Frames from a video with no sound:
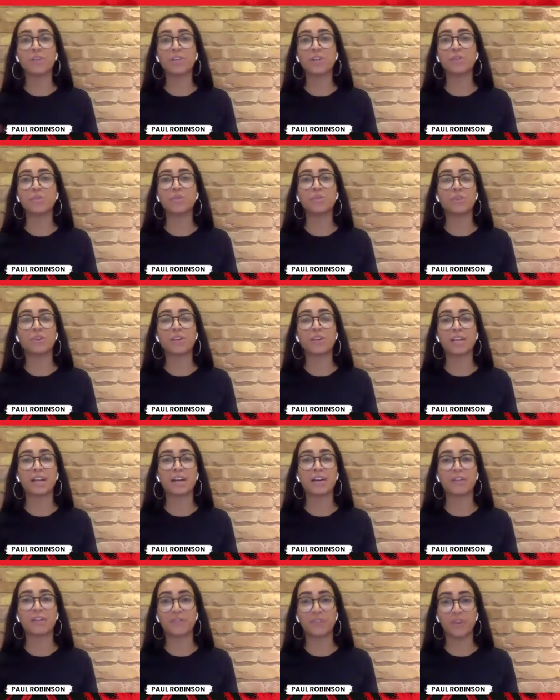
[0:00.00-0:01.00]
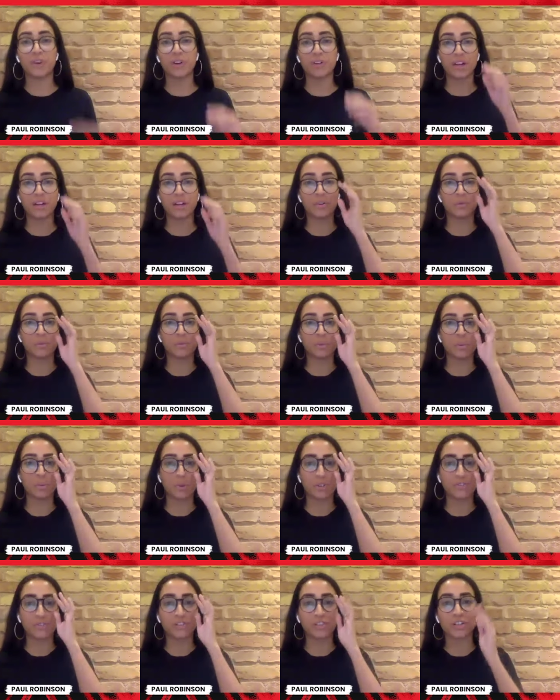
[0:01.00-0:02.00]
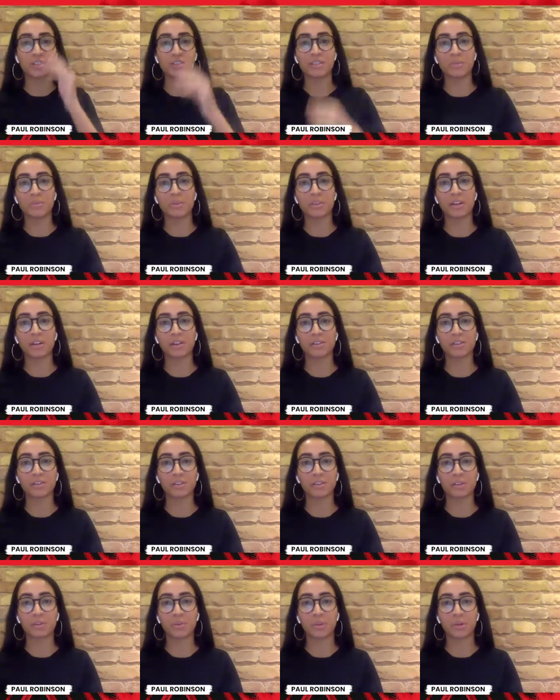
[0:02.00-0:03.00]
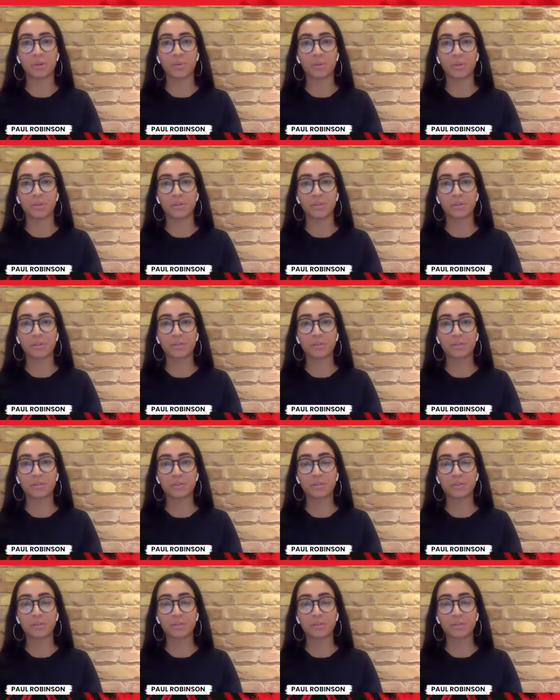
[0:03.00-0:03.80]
are you looking at for that number one jersey with England at the moment?